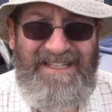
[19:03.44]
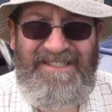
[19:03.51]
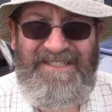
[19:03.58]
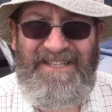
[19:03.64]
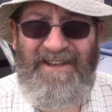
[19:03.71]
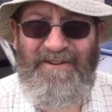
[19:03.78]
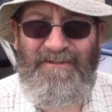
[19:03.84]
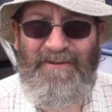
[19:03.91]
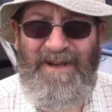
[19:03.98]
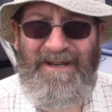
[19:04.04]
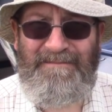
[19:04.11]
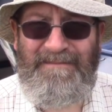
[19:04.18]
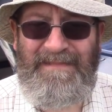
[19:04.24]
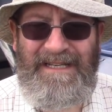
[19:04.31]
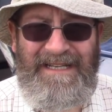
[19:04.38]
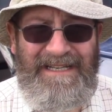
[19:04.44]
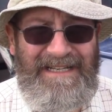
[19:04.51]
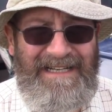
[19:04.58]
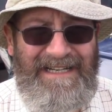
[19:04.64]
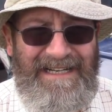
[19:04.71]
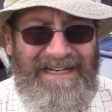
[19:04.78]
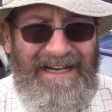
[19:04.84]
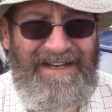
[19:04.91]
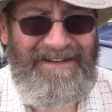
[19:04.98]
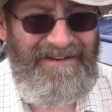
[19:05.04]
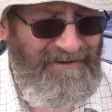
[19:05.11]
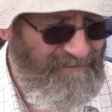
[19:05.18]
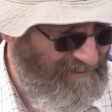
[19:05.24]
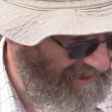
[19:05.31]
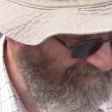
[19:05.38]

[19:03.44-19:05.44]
So I don't know,